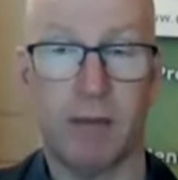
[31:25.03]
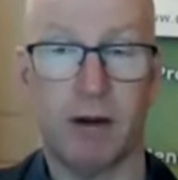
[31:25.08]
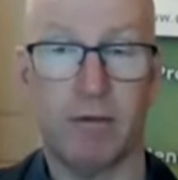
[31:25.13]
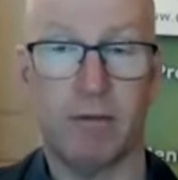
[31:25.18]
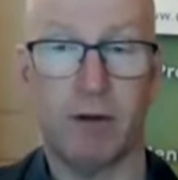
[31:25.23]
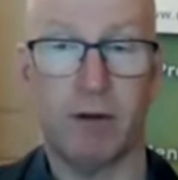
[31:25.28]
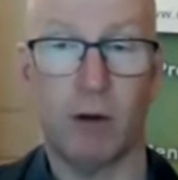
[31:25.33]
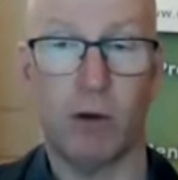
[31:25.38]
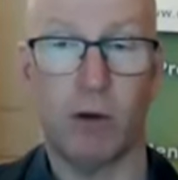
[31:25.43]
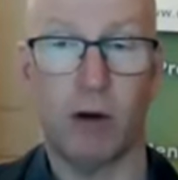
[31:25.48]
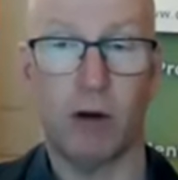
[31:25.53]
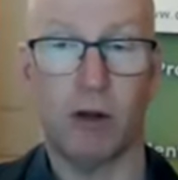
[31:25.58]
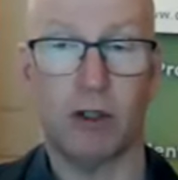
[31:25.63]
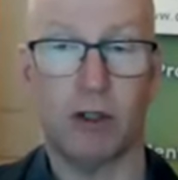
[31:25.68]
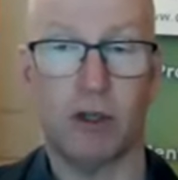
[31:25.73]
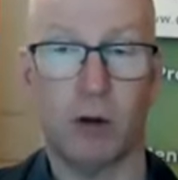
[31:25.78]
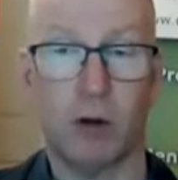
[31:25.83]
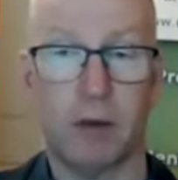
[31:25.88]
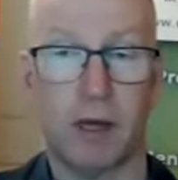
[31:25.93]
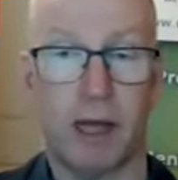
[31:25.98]
But if you're on
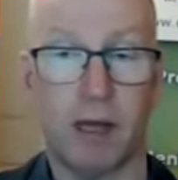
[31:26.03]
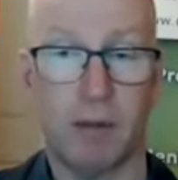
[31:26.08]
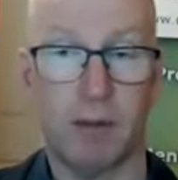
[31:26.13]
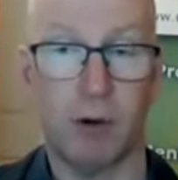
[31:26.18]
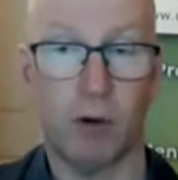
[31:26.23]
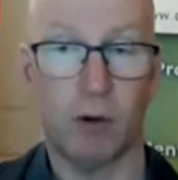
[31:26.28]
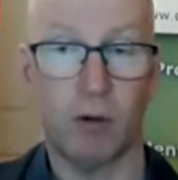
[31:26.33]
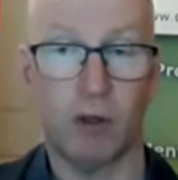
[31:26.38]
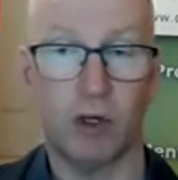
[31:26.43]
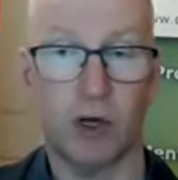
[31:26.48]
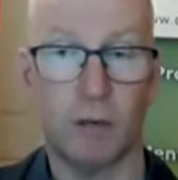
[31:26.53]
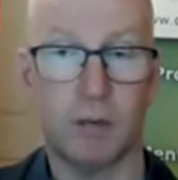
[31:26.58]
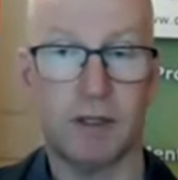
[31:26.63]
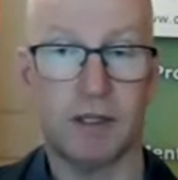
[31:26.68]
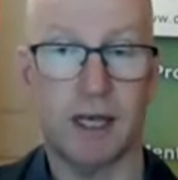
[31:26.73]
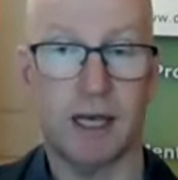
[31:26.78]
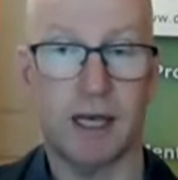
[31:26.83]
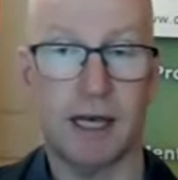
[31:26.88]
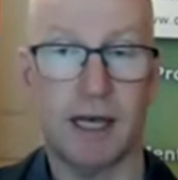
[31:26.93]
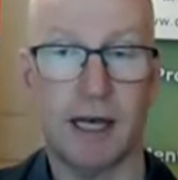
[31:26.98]
JobKeeper or
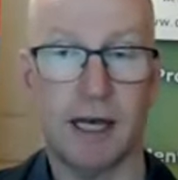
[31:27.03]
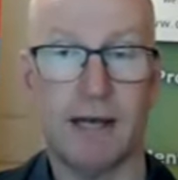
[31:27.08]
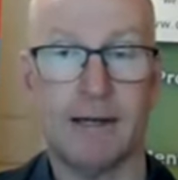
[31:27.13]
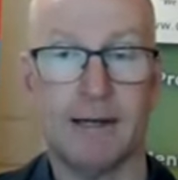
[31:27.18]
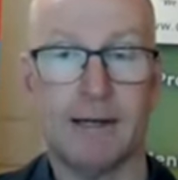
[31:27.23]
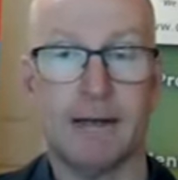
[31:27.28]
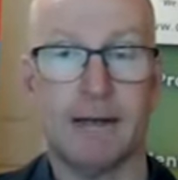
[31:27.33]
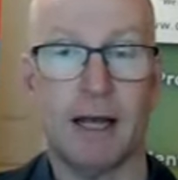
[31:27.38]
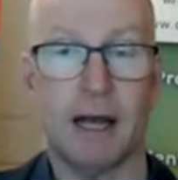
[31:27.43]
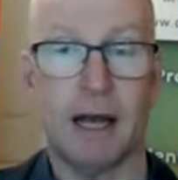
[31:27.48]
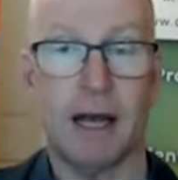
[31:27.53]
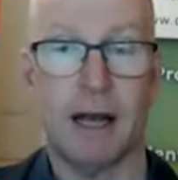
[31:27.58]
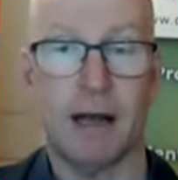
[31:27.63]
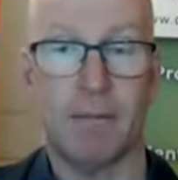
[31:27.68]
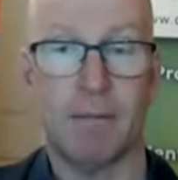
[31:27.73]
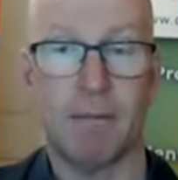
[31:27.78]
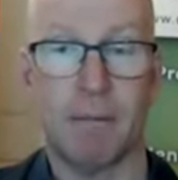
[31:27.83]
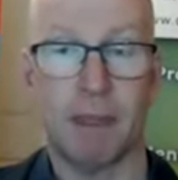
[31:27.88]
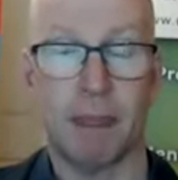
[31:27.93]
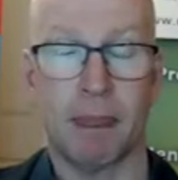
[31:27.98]
JobSeeker,
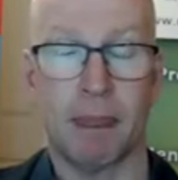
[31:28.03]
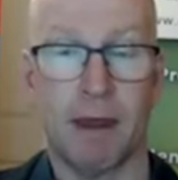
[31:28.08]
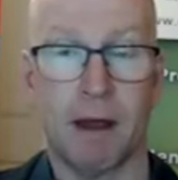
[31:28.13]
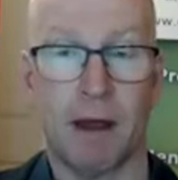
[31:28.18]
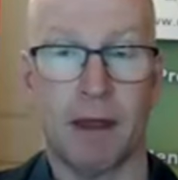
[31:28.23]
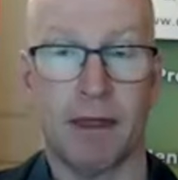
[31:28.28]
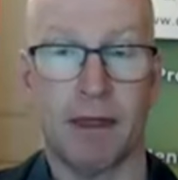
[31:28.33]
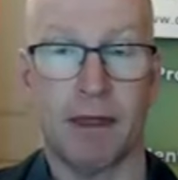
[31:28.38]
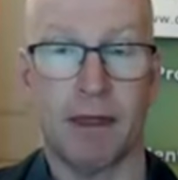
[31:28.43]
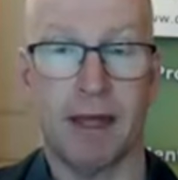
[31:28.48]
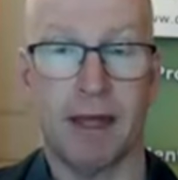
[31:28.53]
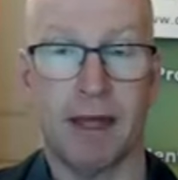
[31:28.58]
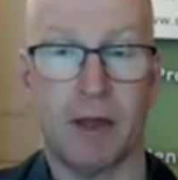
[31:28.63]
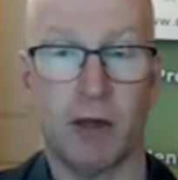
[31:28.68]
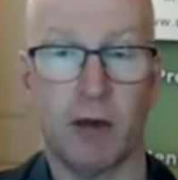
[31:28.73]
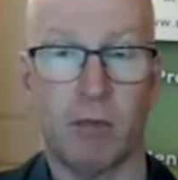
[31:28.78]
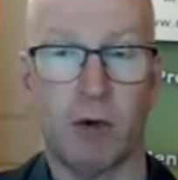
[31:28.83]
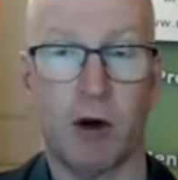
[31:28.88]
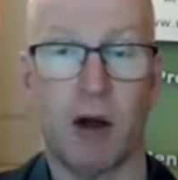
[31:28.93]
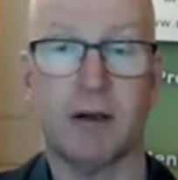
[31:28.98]
I think
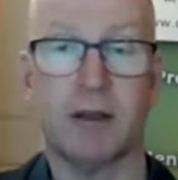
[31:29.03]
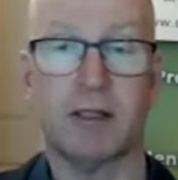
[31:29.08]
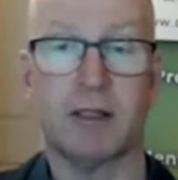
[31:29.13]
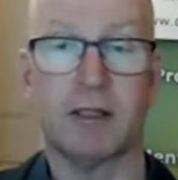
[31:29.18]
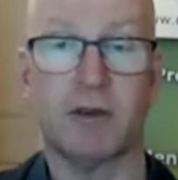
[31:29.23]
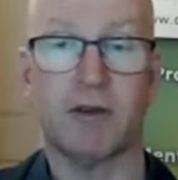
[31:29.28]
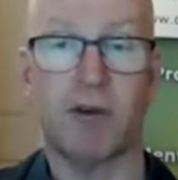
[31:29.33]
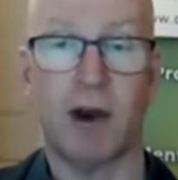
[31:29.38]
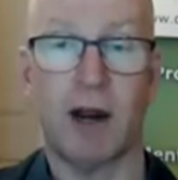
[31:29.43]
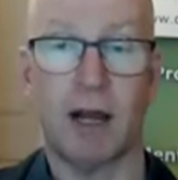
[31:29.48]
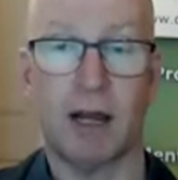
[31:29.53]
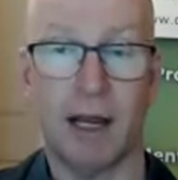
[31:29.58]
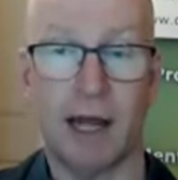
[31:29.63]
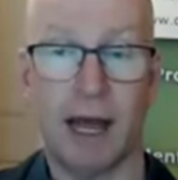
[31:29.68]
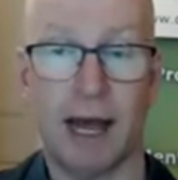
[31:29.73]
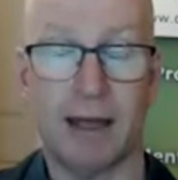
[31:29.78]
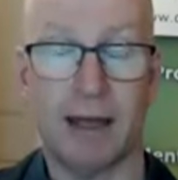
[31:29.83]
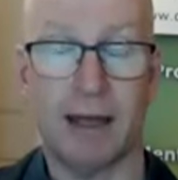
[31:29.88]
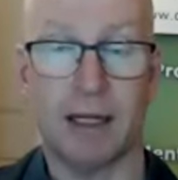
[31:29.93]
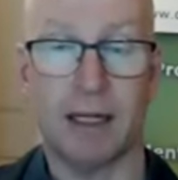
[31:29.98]
you might struggle
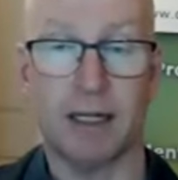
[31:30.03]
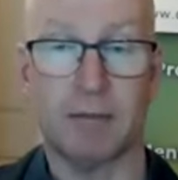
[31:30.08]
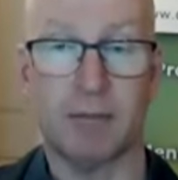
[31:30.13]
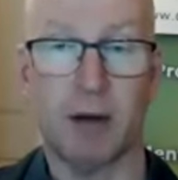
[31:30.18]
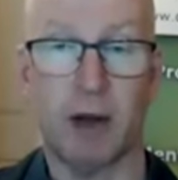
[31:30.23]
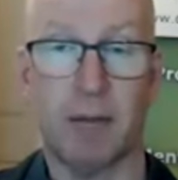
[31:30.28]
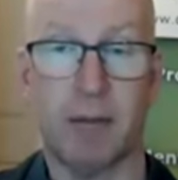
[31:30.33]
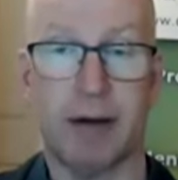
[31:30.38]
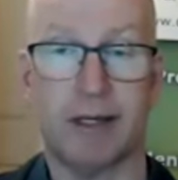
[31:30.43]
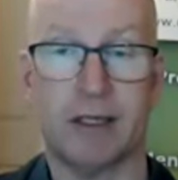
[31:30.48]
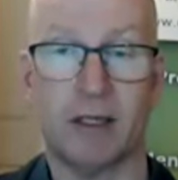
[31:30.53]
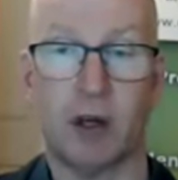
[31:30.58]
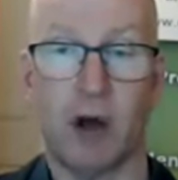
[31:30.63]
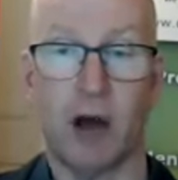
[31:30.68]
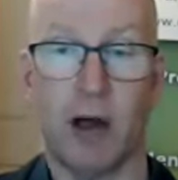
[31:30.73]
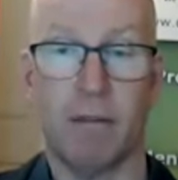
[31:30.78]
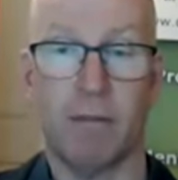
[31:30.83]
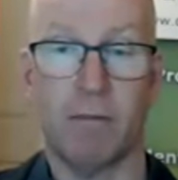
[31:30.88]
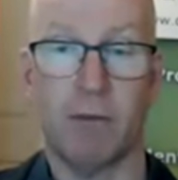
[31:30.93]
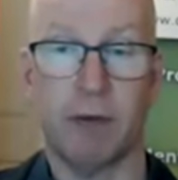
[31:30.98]
at this moment in
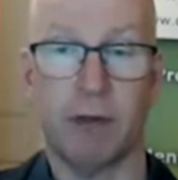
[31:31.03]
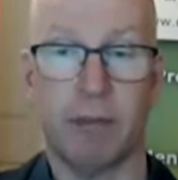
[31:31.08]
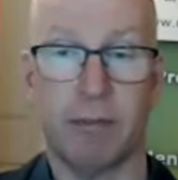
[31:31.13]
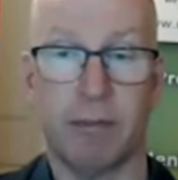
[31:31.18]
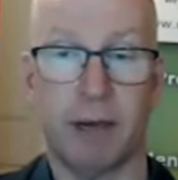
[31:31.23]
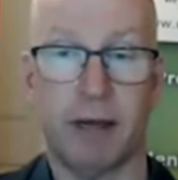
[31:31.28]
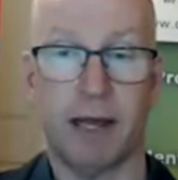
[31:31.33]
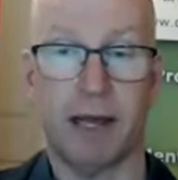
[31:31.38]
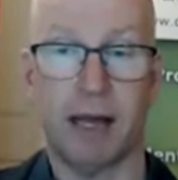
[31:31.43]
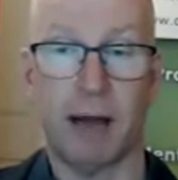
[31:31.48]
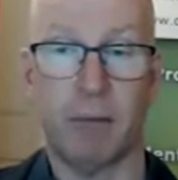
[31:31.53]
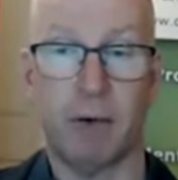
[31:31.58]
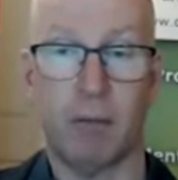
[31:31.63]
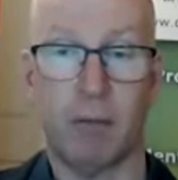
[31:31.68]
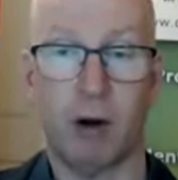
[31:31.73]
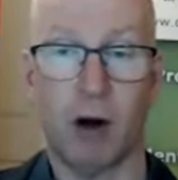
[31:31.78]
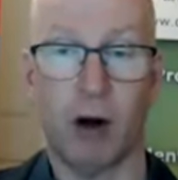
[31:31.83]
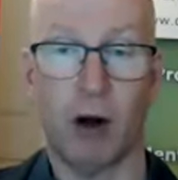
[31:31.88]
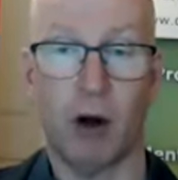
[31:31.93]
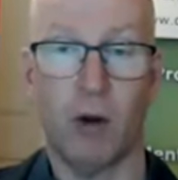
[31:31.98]
time with being able to
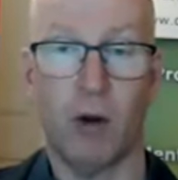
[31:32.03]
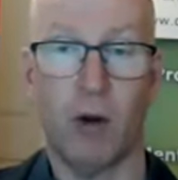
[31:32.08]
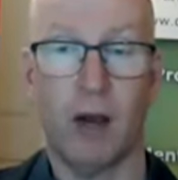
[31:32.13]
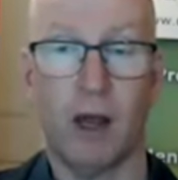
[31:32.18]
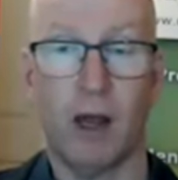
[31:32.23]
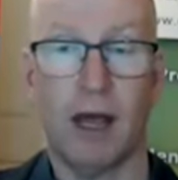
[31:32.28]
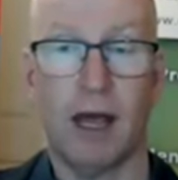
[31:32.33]
borrow.